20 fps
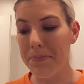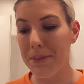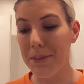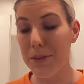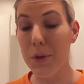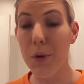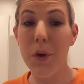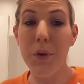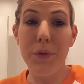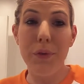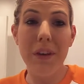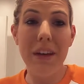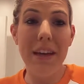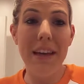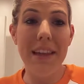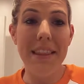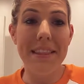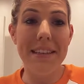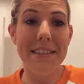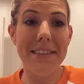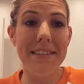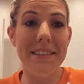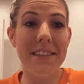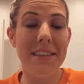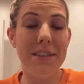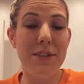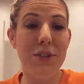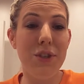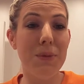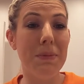So hopefully this
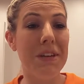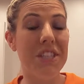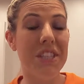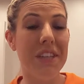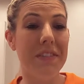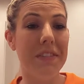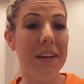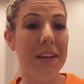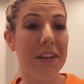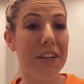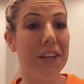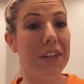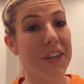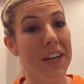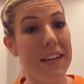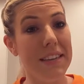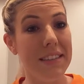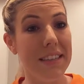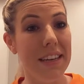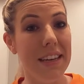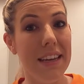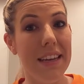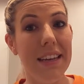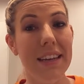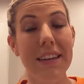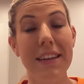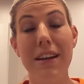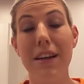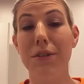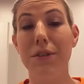isn't too much of a crazy
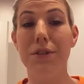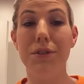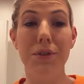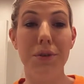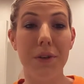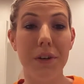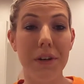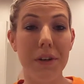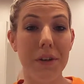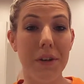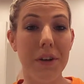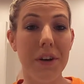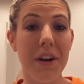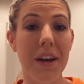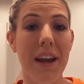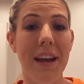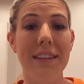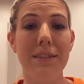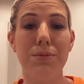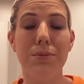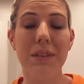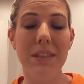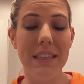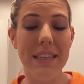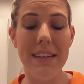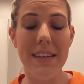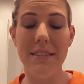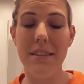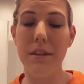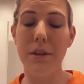tutorial. It's really
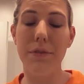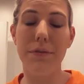easy to